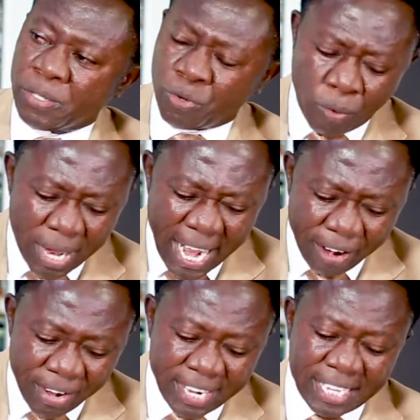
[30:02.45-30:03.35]
So when
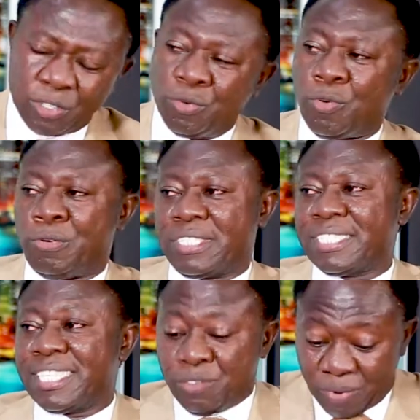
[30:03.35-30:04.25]
I read it, I said, Lord,
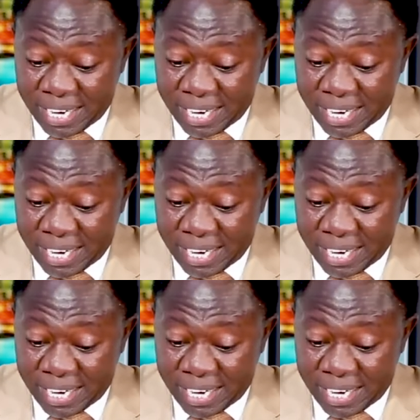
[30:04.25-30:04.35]
this